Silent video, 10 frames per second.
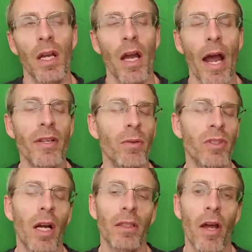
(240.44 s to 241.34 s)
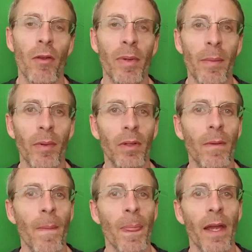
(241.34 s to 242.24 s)
don't talk to other people.
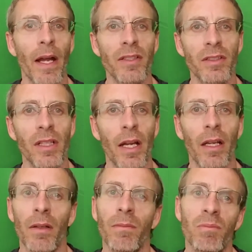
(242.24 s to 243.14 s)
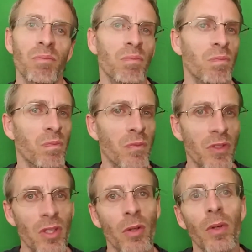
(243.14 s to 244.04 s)
I just kind of
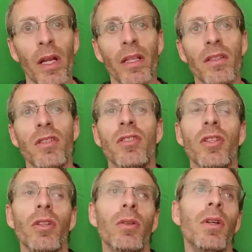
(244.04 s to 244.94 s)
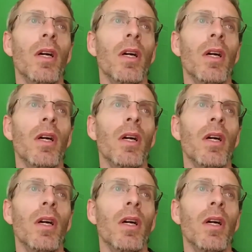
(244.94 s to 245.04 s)
do what I need to do.